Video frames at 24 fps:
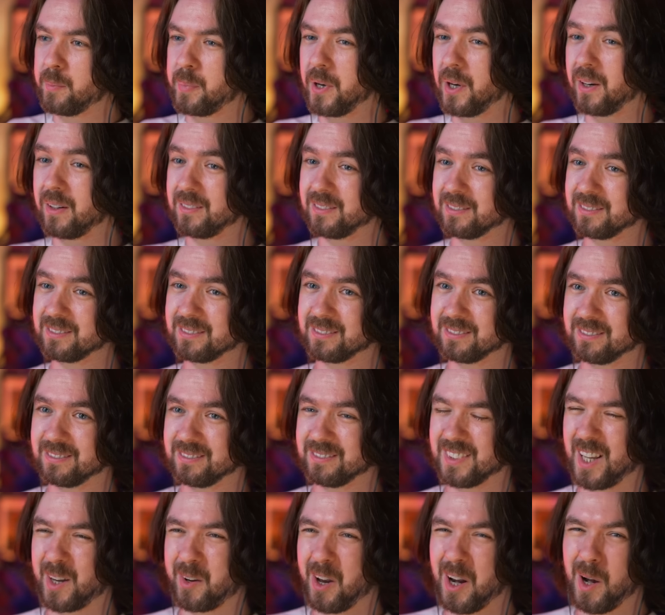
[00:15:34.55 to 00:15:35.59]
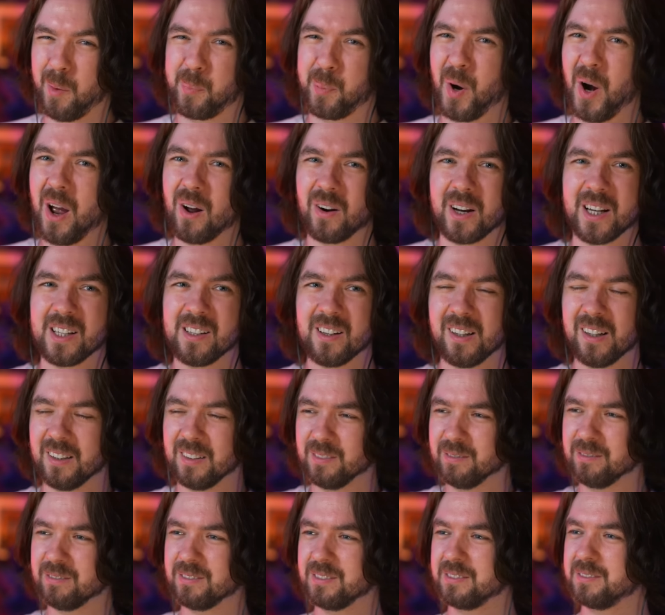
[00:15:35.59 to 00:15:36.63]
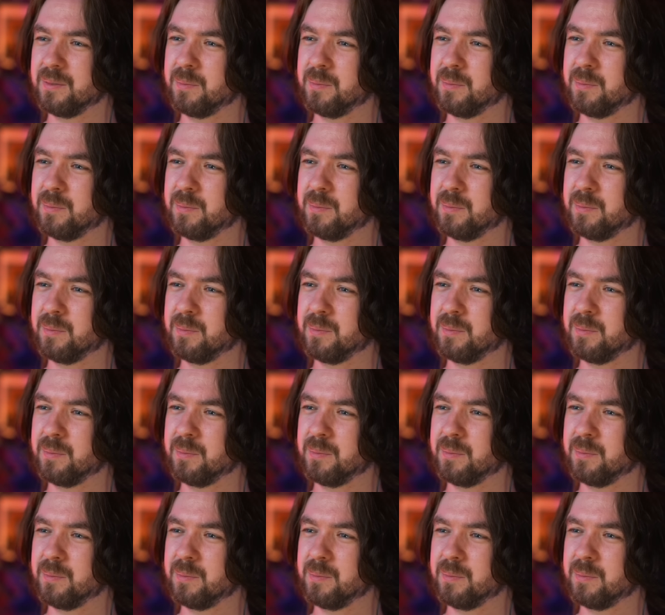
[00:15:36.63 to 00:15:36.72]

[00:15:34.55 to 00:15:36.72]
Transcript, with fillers: but I'm kind of proud I did it.